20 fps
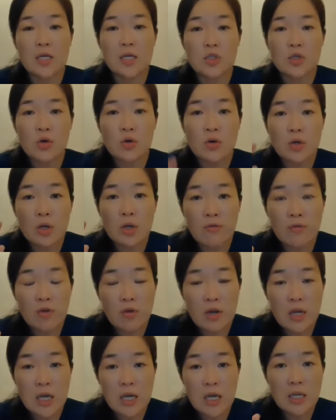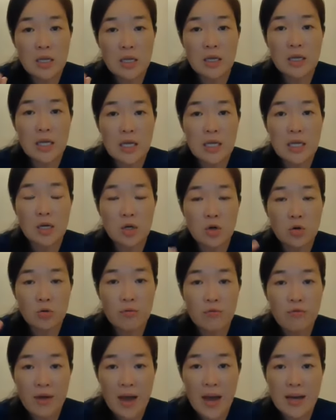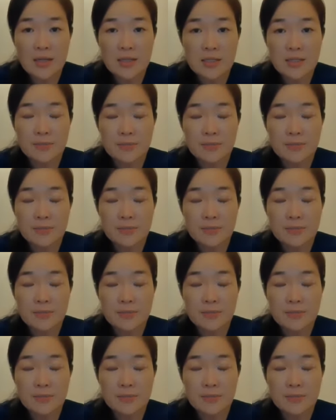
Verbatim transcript: So if you eat, eat a good fat,